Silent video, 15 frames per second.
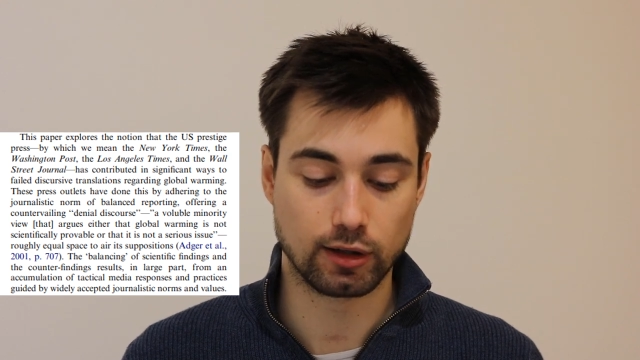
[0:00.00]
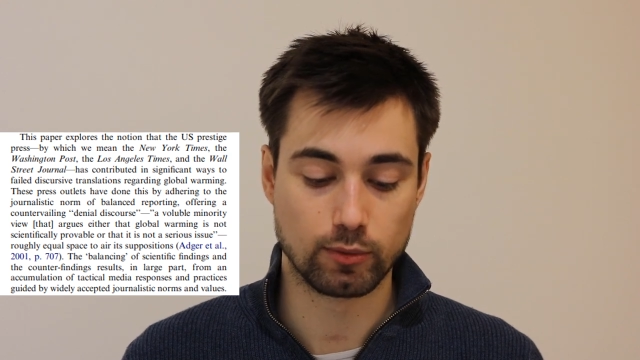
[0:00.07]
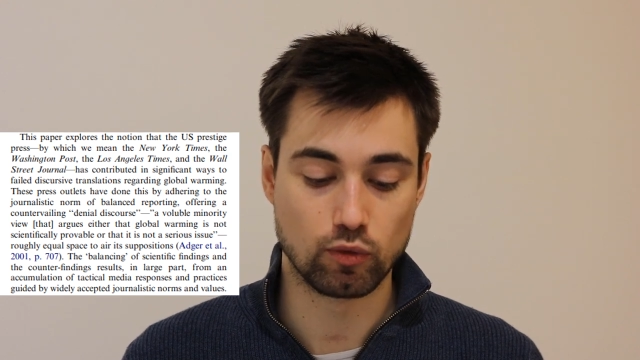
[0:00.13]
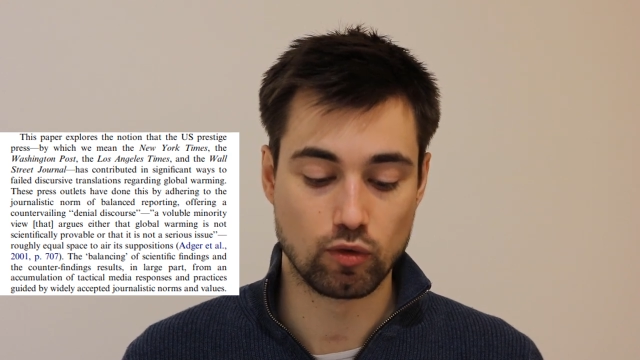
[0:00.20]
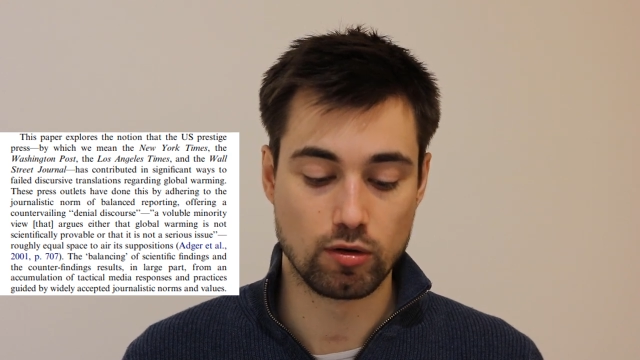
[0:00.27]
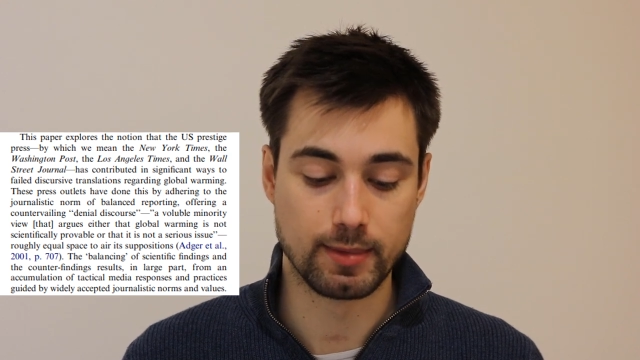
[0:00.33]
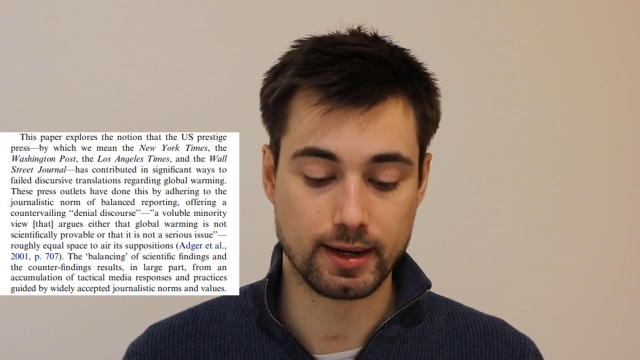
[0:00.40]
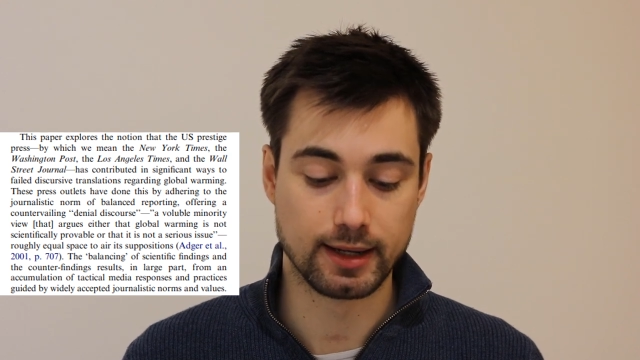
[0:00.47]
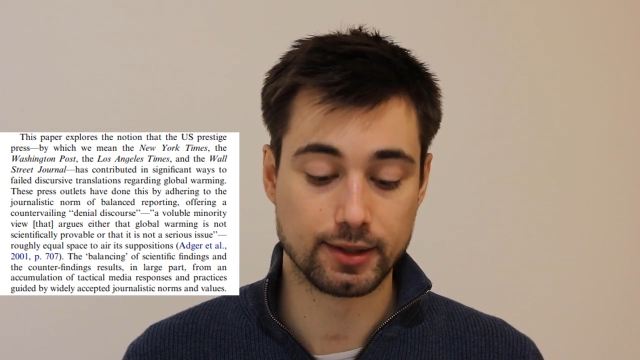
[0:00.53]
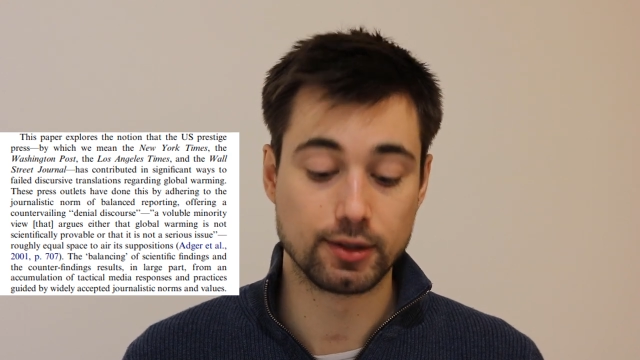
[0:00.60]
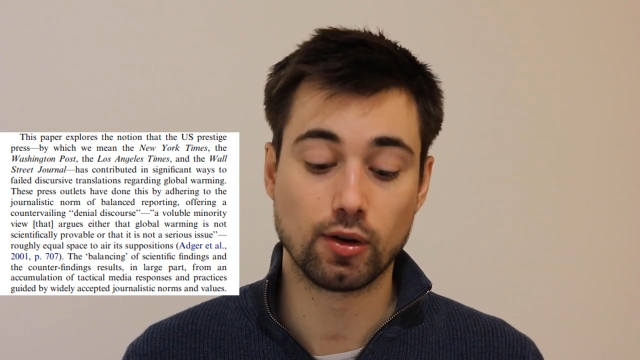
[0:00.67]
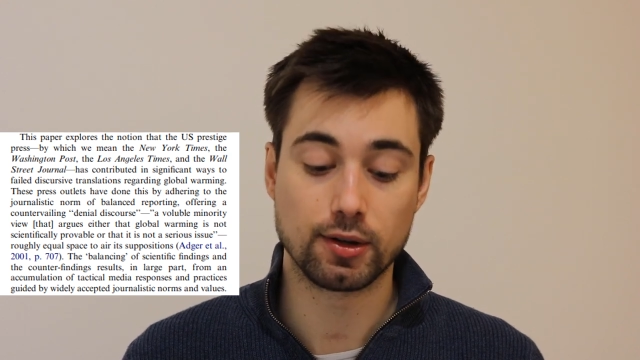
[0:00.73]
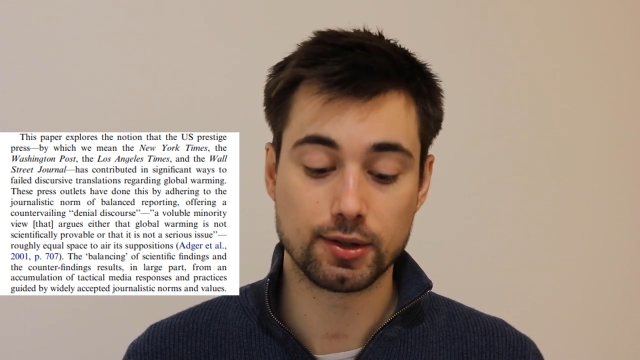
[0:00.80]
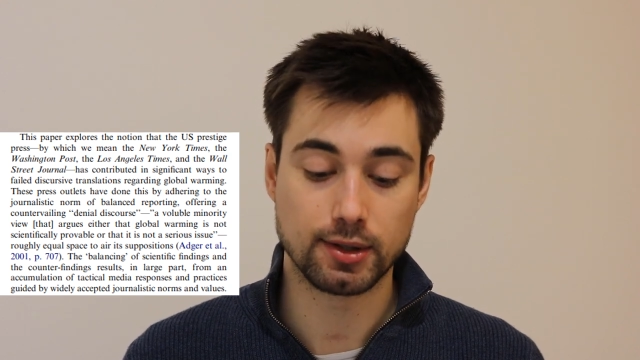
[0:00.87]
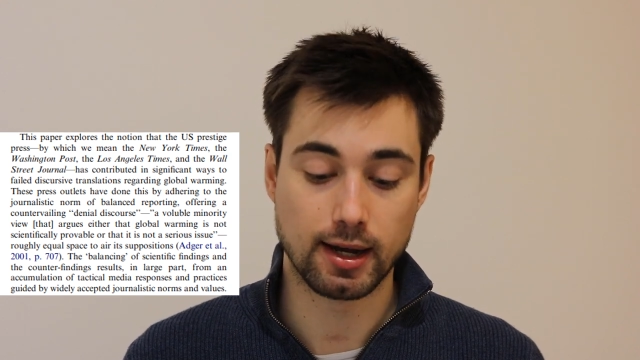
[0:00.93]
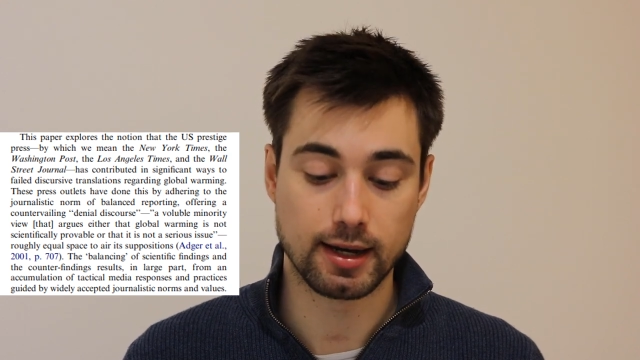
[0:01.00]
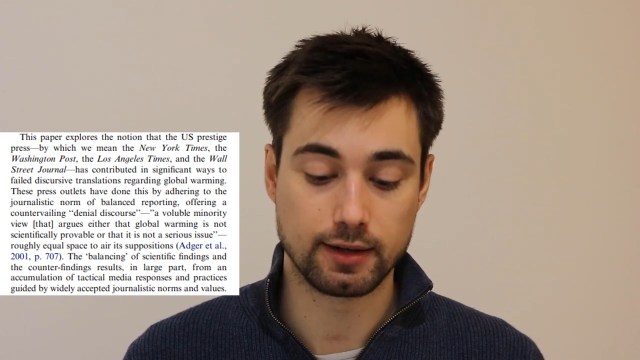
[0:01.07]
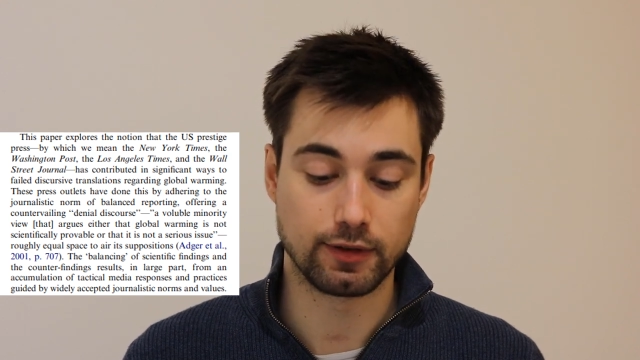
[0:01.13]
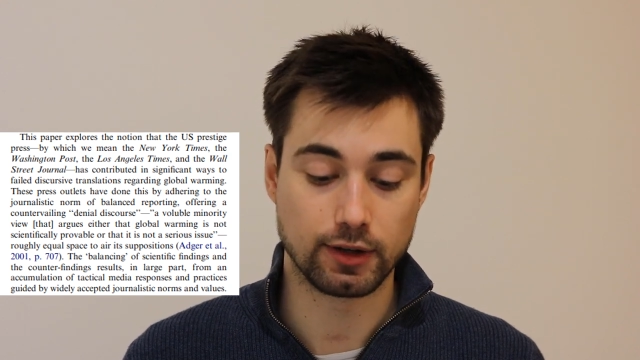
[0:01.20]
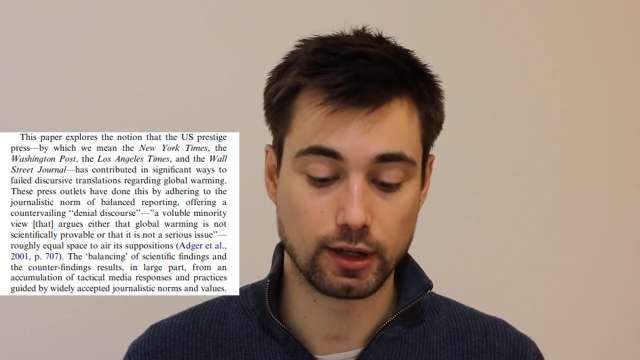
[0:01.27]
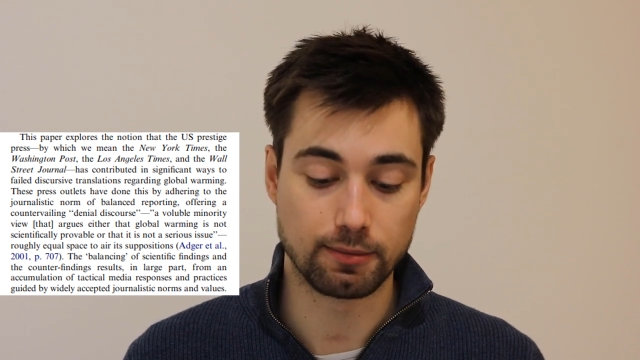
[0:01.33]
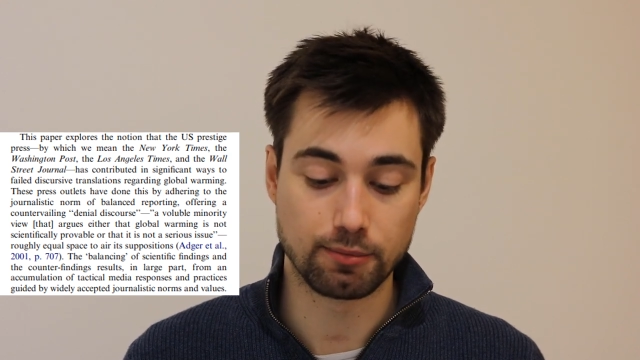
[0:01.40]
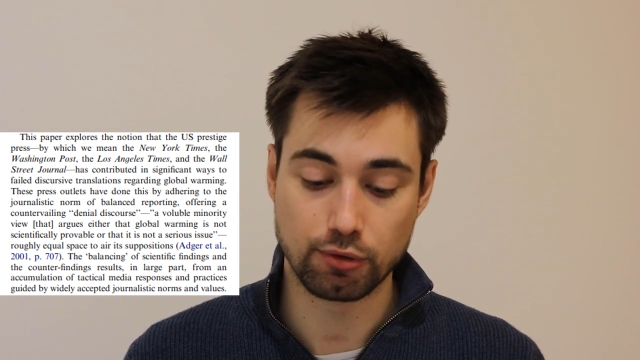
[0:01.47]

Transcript: global warming is not scientifically